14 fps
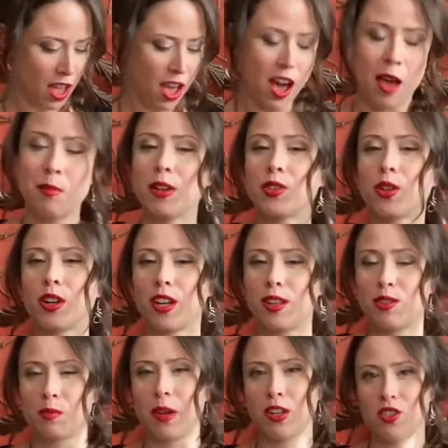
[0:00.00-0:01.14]
I'm also going to use
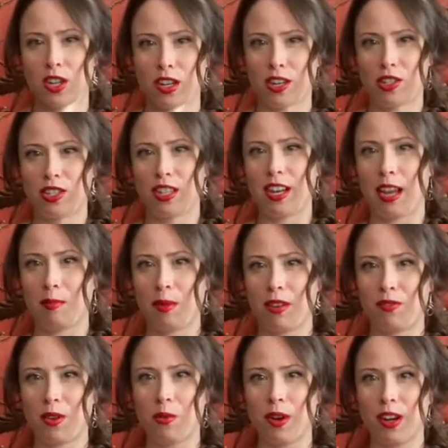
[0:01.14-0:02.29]
my jiggers today, but if
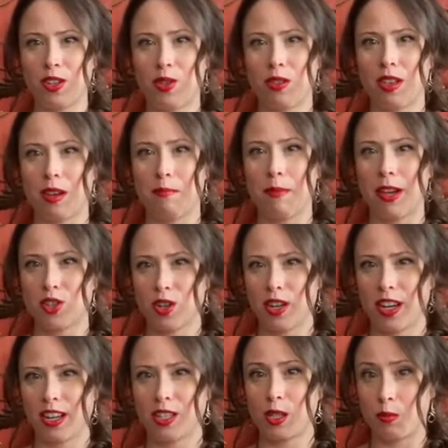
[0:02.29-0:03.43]
you want to do the
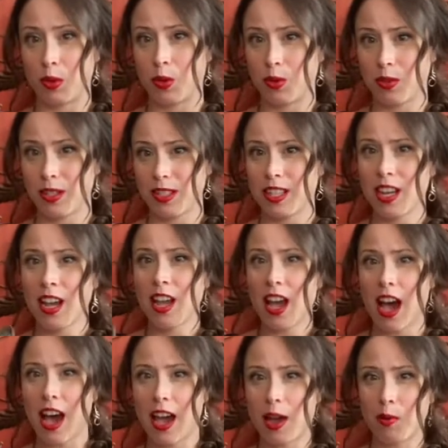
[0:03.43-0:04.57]
measuring spoons,
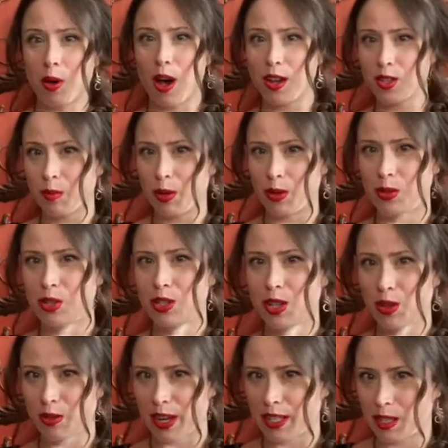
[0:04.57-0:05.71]
I will also post the
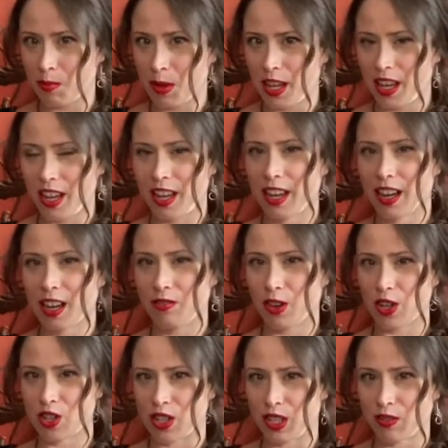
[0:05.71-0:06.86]
recipe
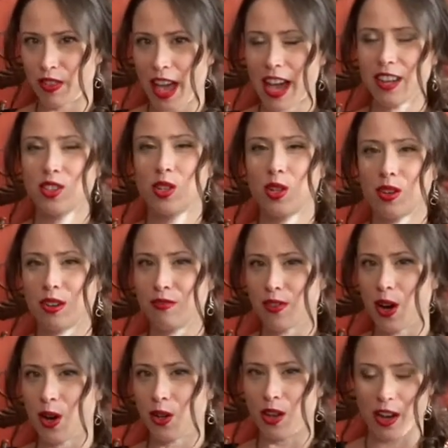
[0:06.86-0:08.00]
conversions for that so you can
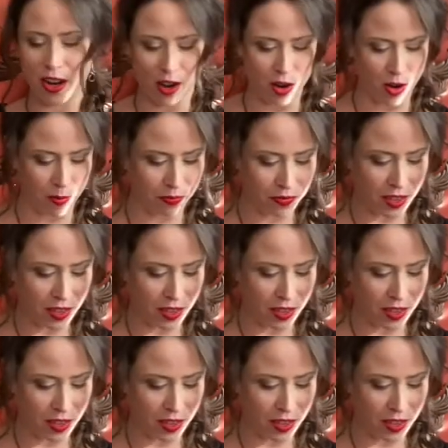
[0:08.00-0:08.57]
follow along at home